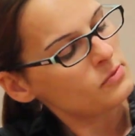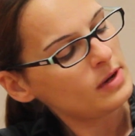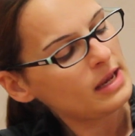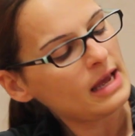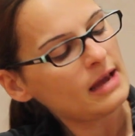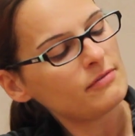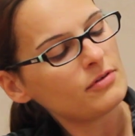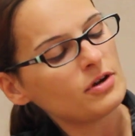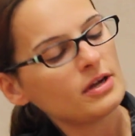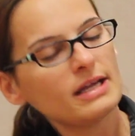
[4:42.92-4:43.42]
we
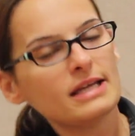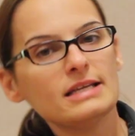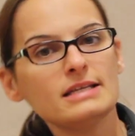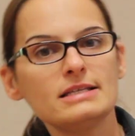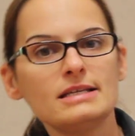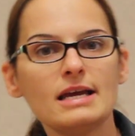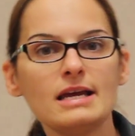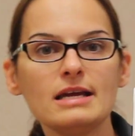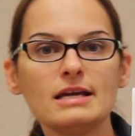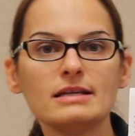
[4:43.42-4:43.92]
have our
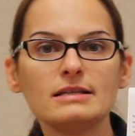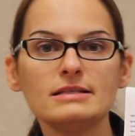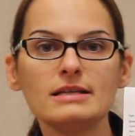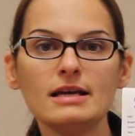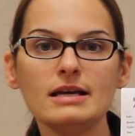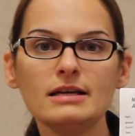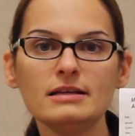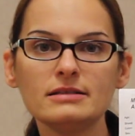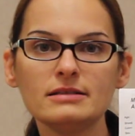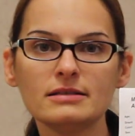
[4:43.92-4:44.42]
intake
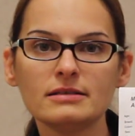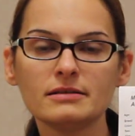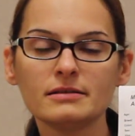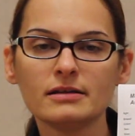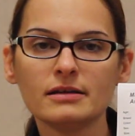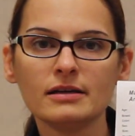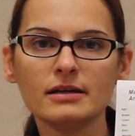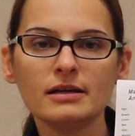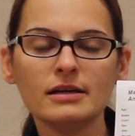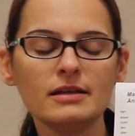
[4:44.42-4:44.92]
date.
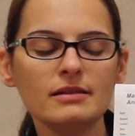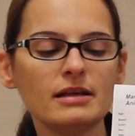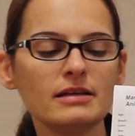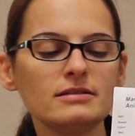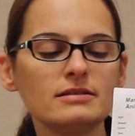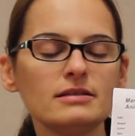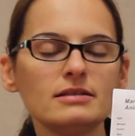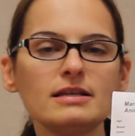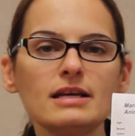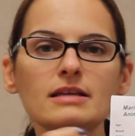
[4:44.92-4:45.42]

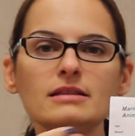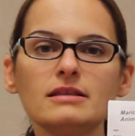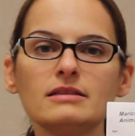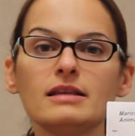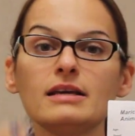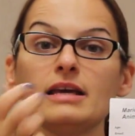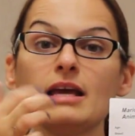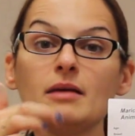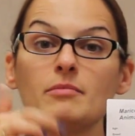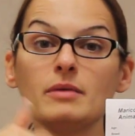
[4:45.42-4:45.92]
That's the date that
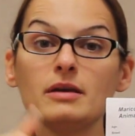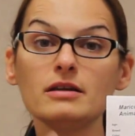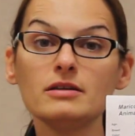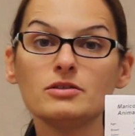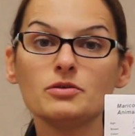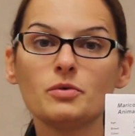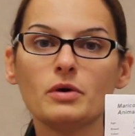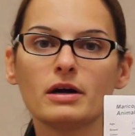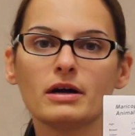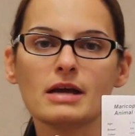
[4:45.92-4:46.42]
they came
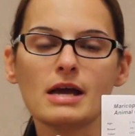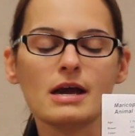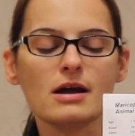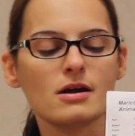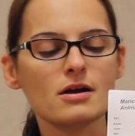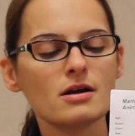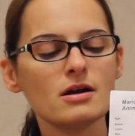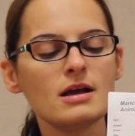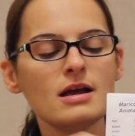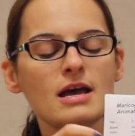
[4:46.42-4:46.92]
into our
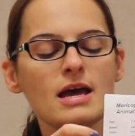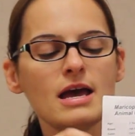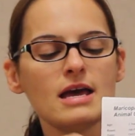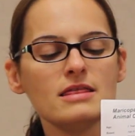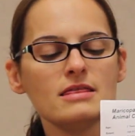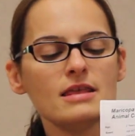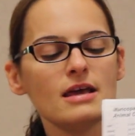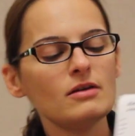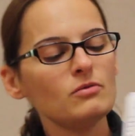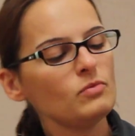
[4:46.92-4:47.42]
care.
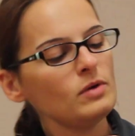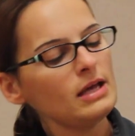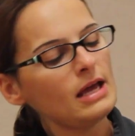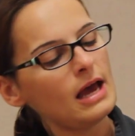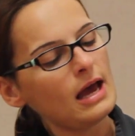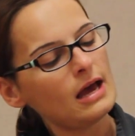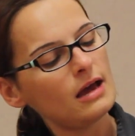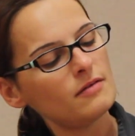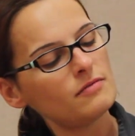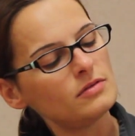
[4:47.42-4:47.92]
And then we
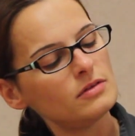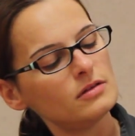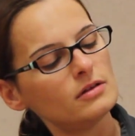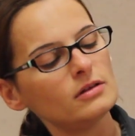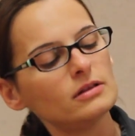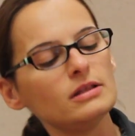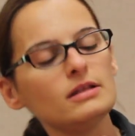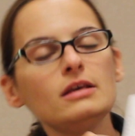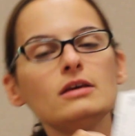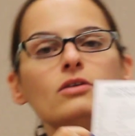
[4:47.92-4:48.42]
have
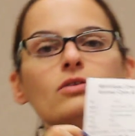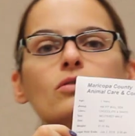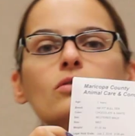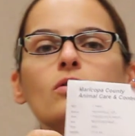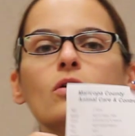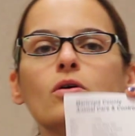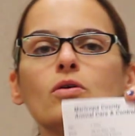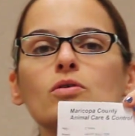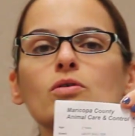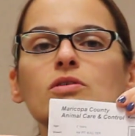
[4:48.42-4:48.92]
the
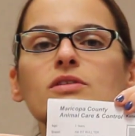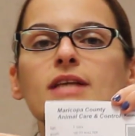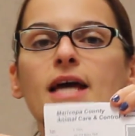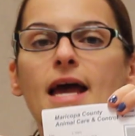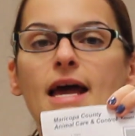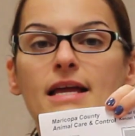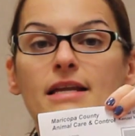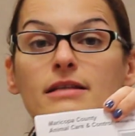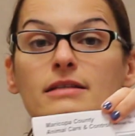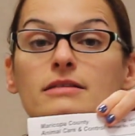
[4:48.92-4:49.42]
legal hold
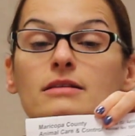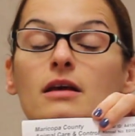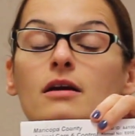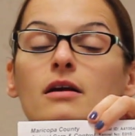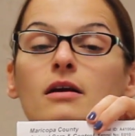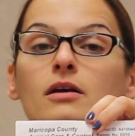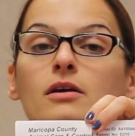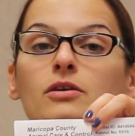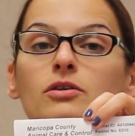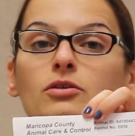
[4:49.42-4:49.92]
ends.
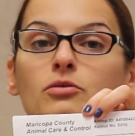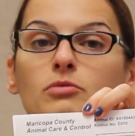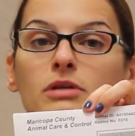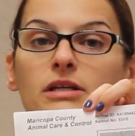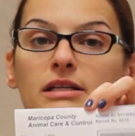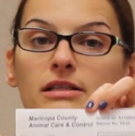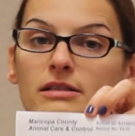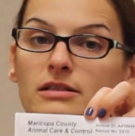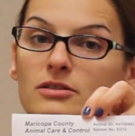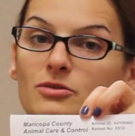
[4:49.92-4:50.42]
You will
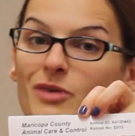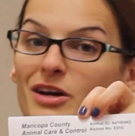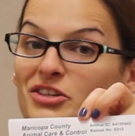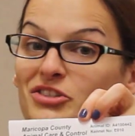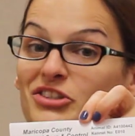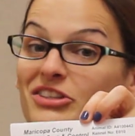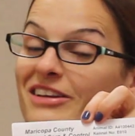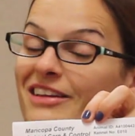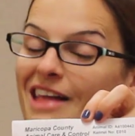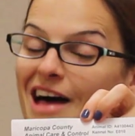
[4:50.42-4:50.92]
get this
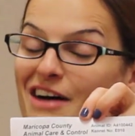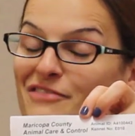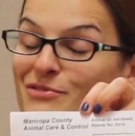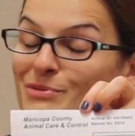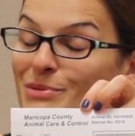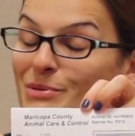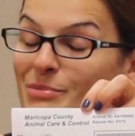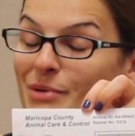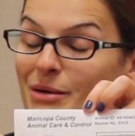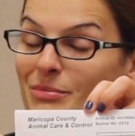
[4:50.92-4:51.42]
question a lot
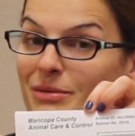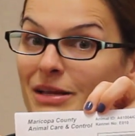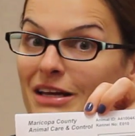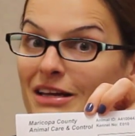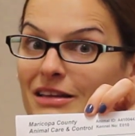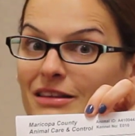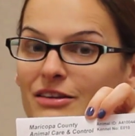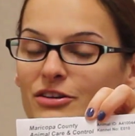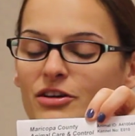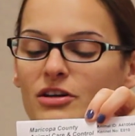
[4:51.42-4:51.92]
from the
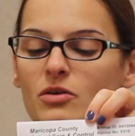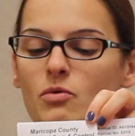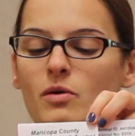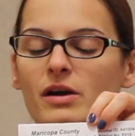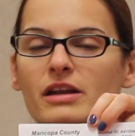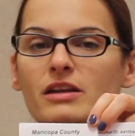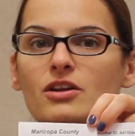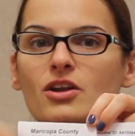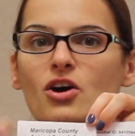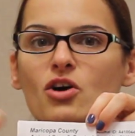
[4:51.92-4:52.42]
public. They're going to
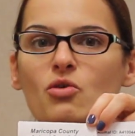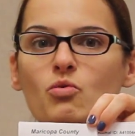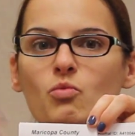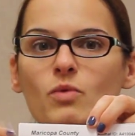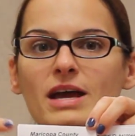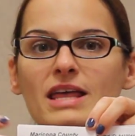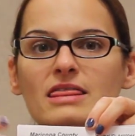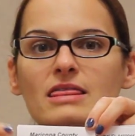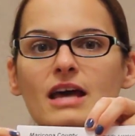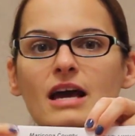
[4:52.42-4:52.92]
want to know
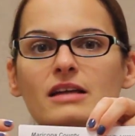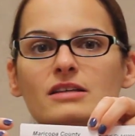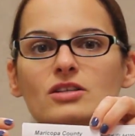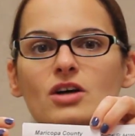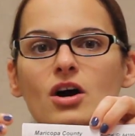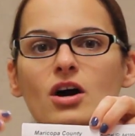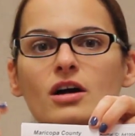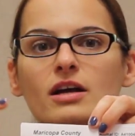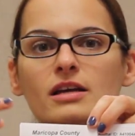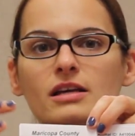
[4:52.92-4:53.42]
when that
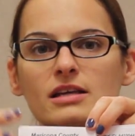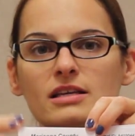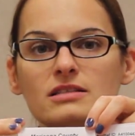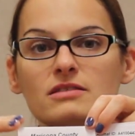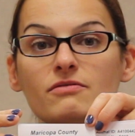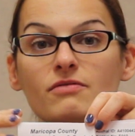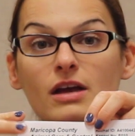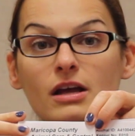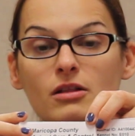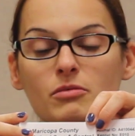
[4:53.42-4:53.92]
dog is
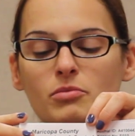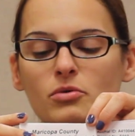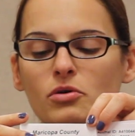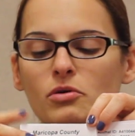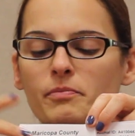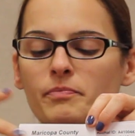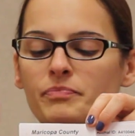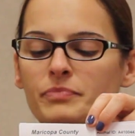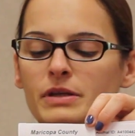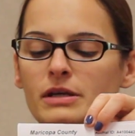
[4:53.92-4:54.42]

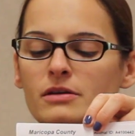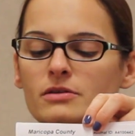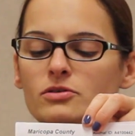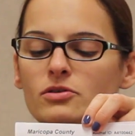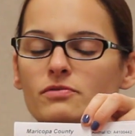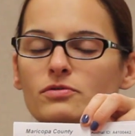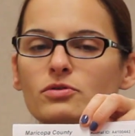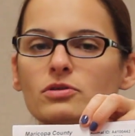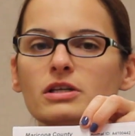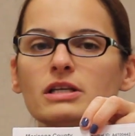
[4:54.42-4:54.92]
available. So
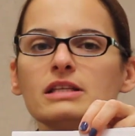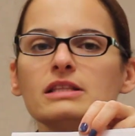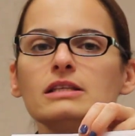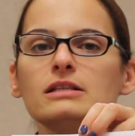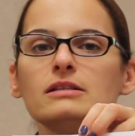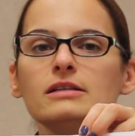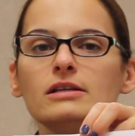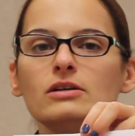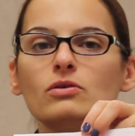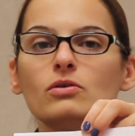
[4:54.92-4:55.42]
if you look at the
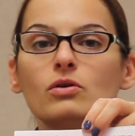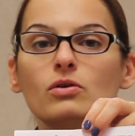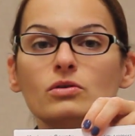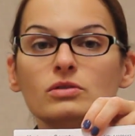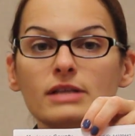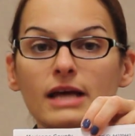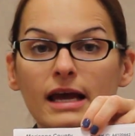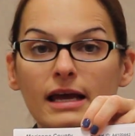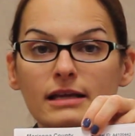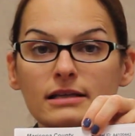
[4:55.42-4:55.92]
legal
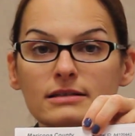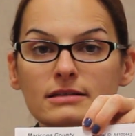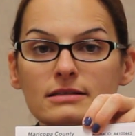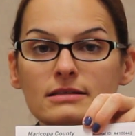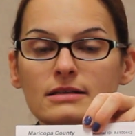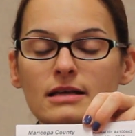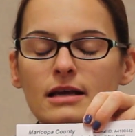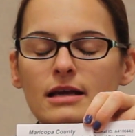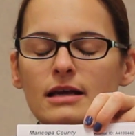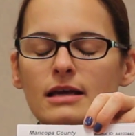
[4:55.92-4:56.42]
hold ends,